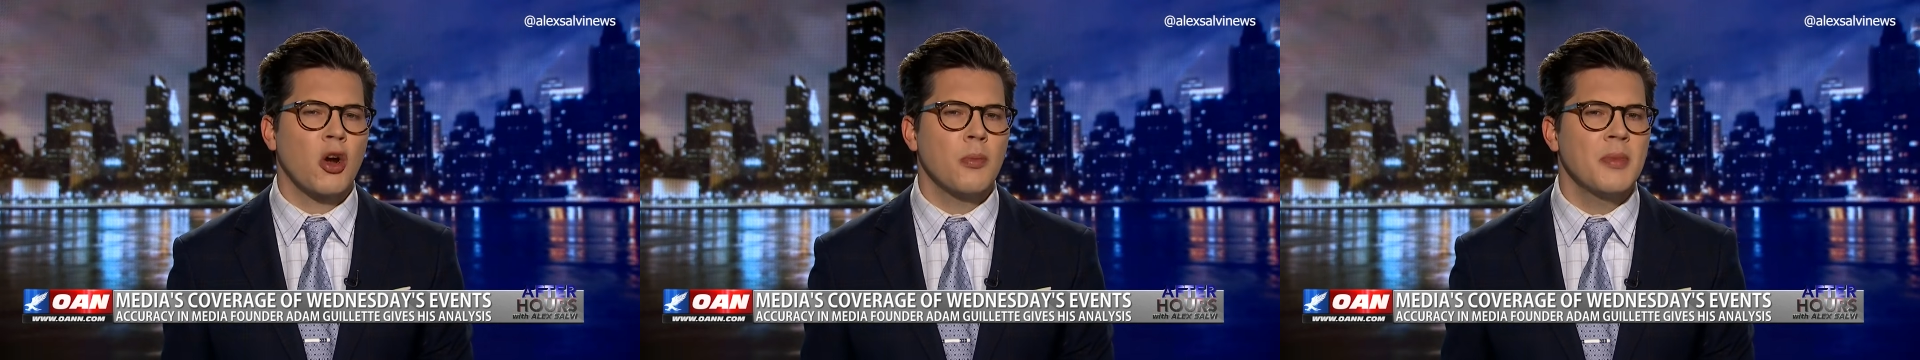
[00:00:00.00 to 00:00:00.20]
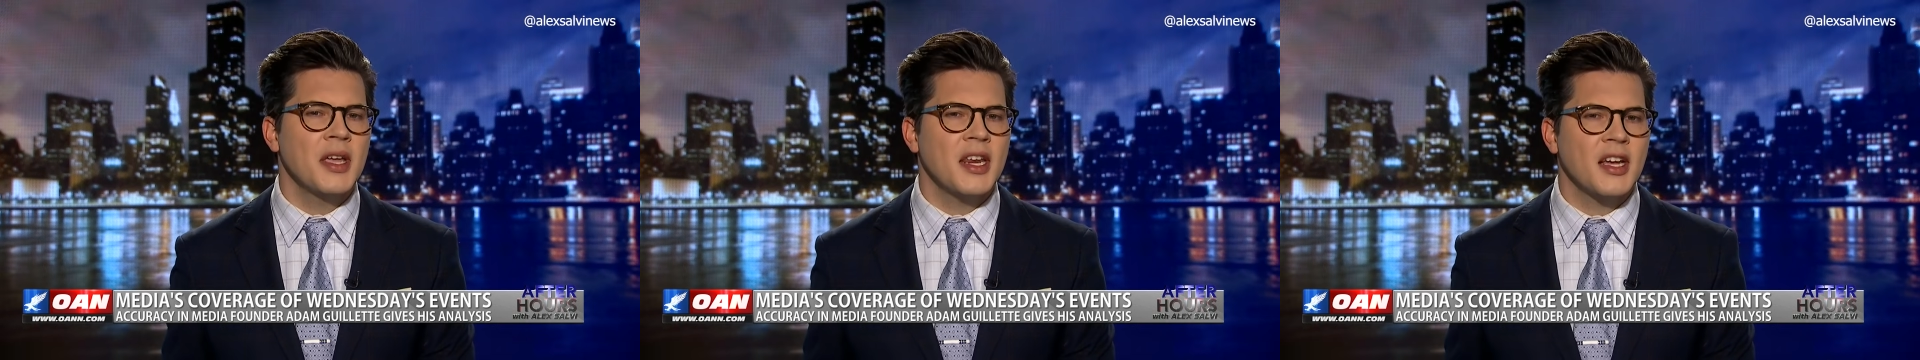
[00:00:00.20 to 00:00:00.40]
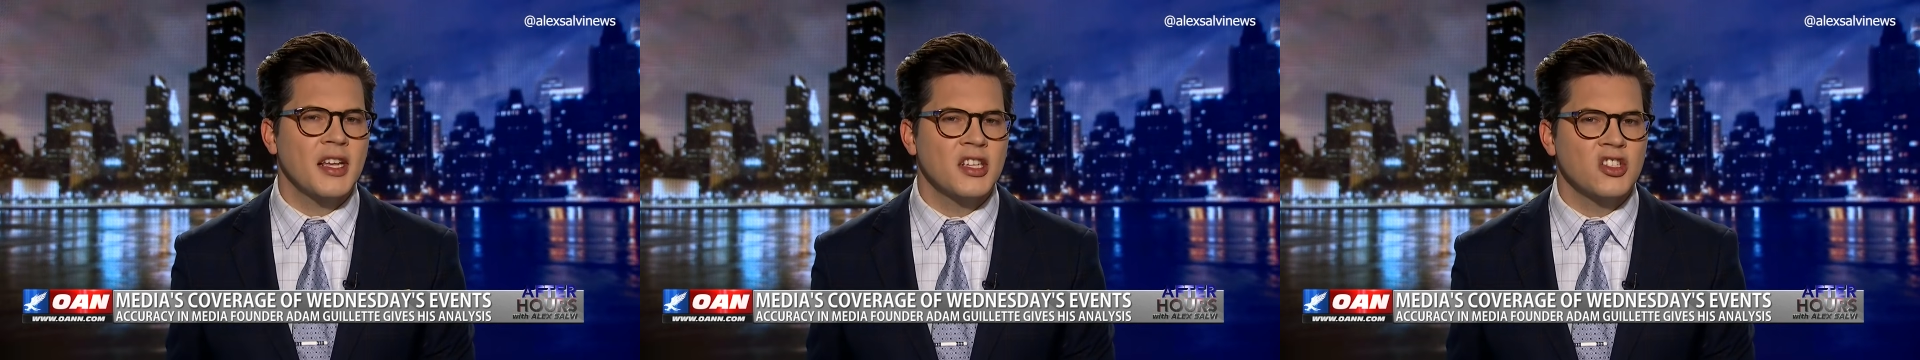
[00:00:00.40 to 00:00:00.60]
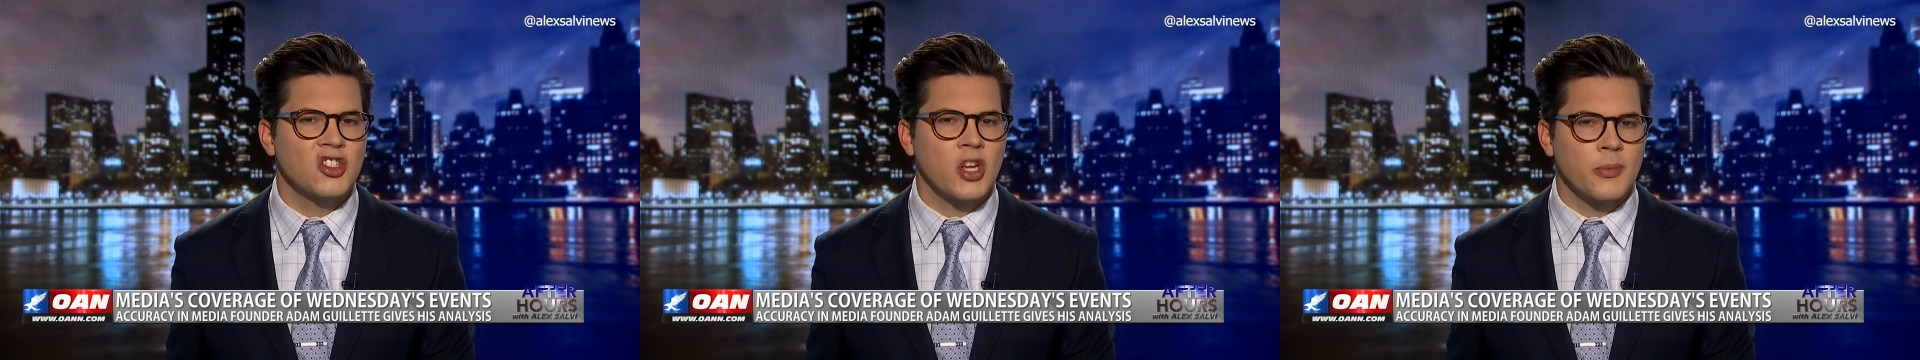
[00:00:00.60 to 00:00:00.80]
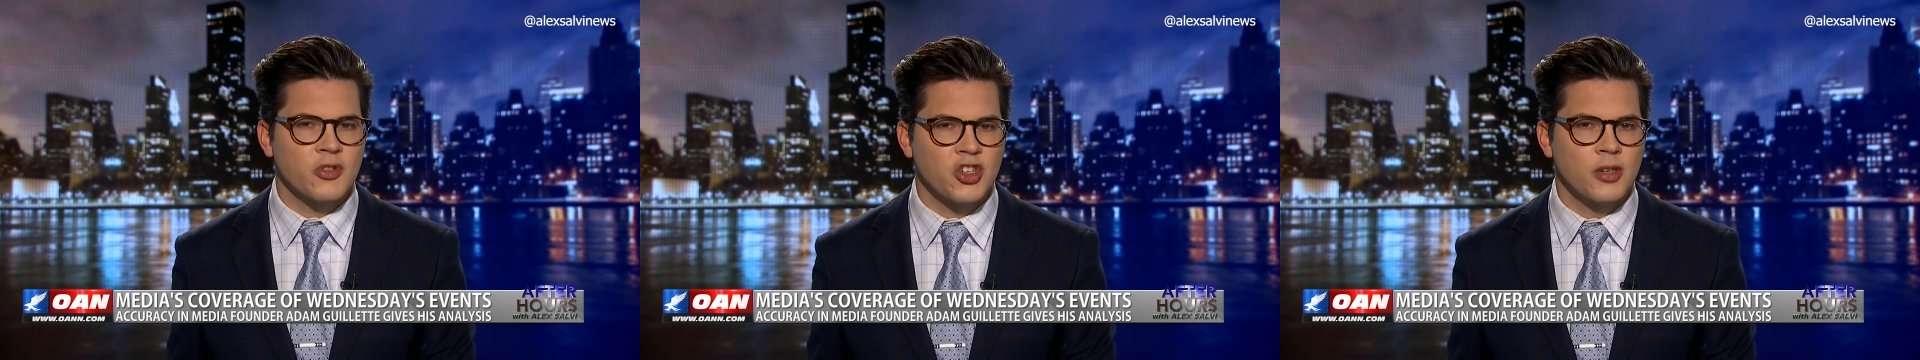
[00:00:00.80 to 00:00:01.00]
media
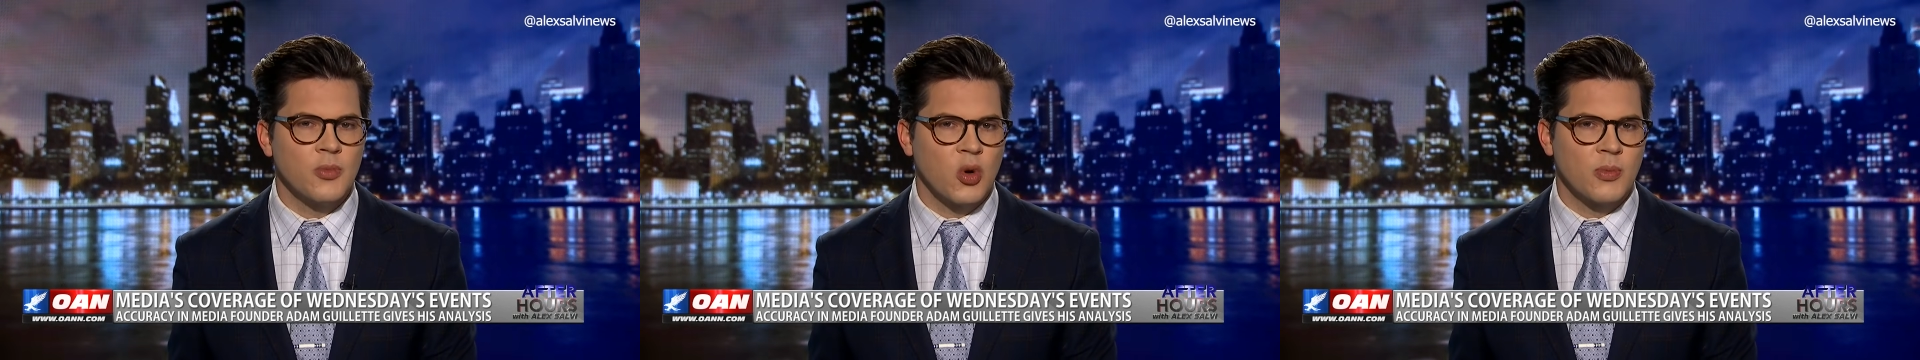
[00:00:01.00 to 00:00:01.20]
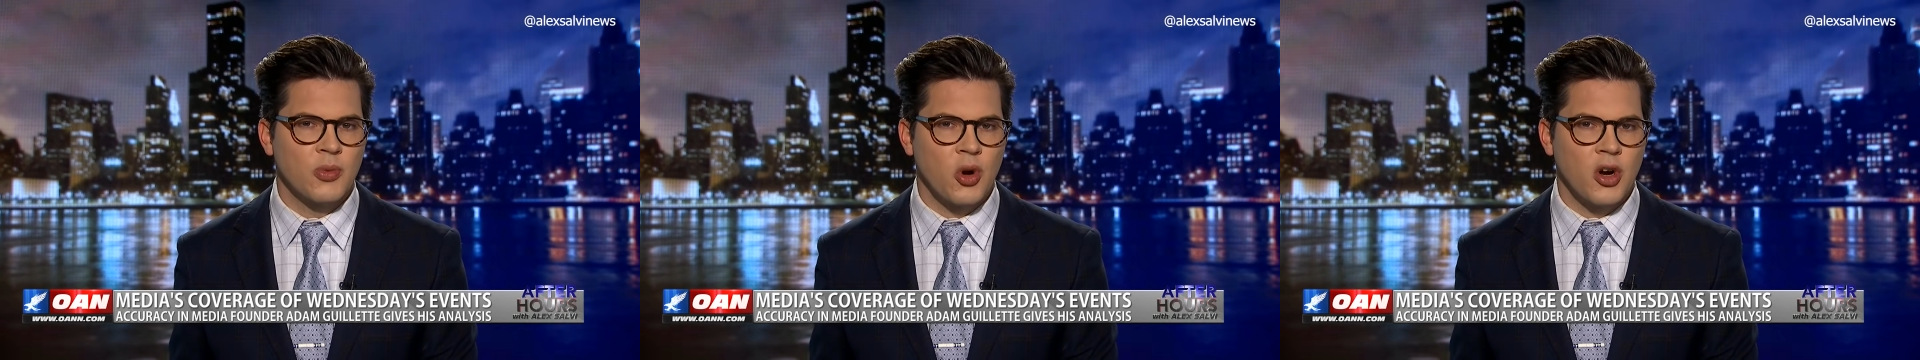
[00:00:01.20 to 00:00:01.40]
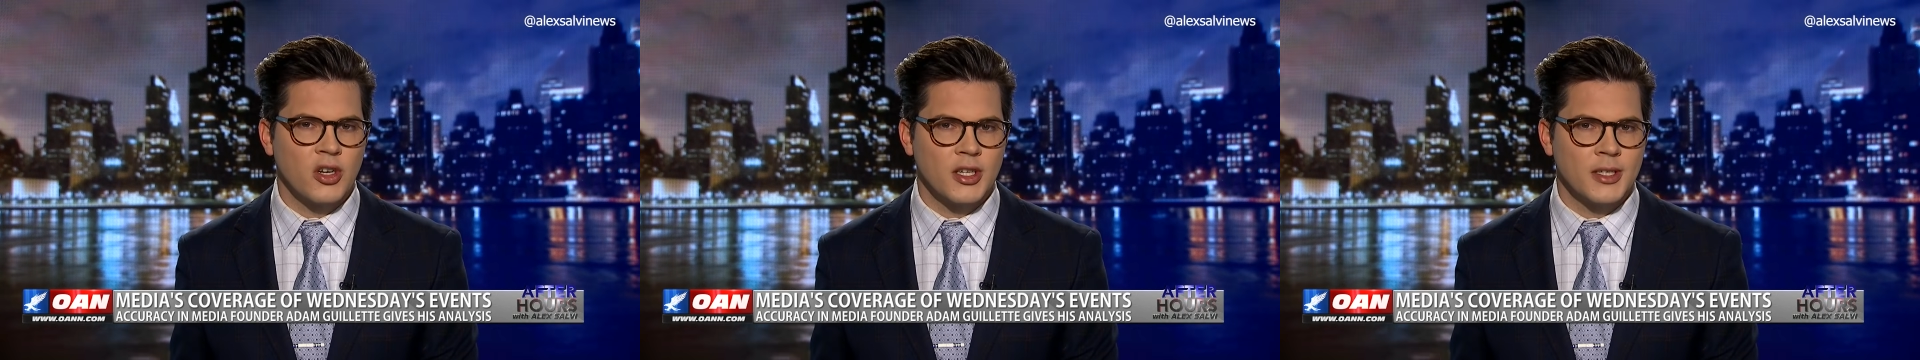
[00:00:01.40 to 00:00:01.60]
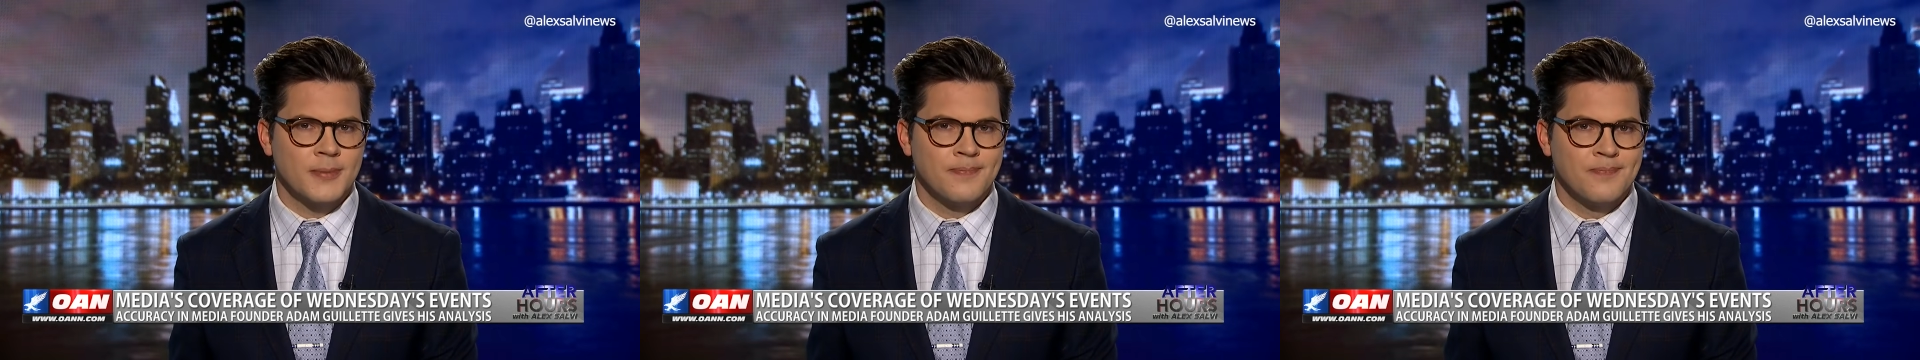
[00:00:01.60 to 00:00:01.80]
consumption more broadly.